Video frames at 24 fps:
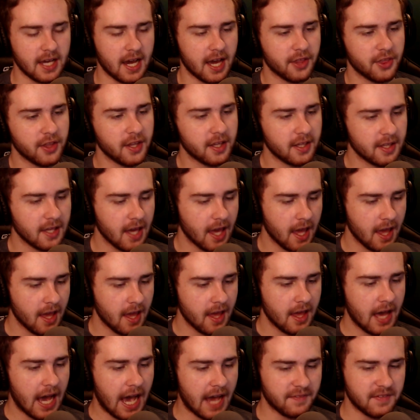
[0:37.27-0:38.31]
I think
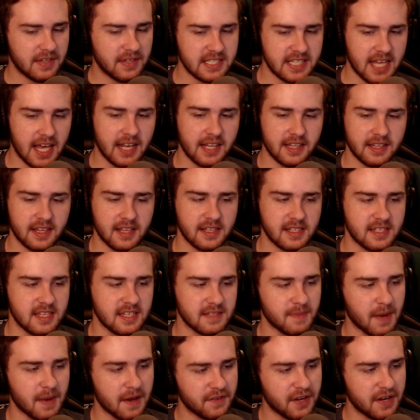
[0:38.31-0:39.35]
I decided that this is
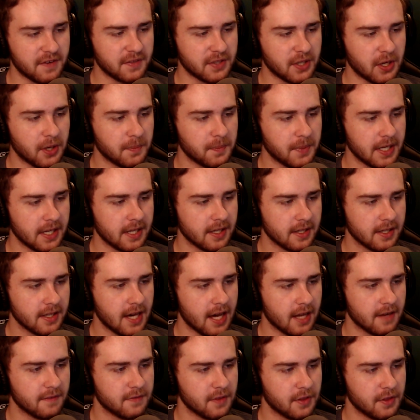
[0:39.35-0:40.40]
my favorite opening
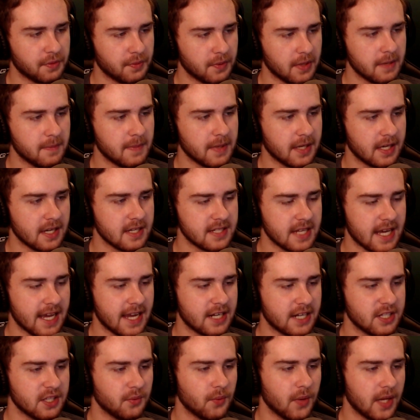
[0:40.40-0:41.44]
out of the 3 because I
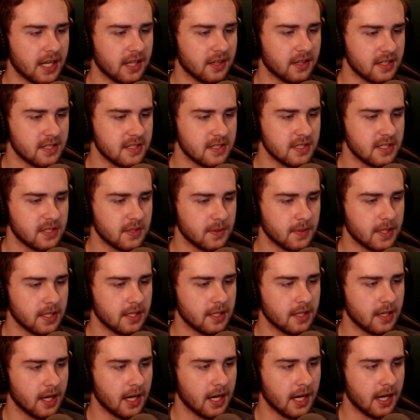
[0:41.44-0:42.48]
actually went and listened to it
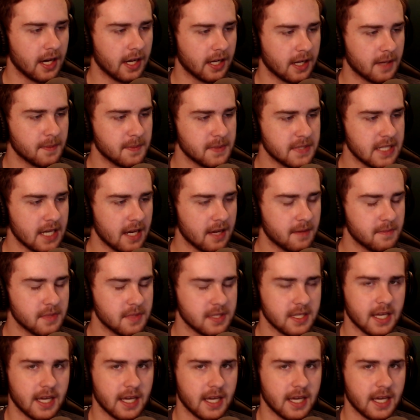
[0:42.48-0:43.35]
a couple times,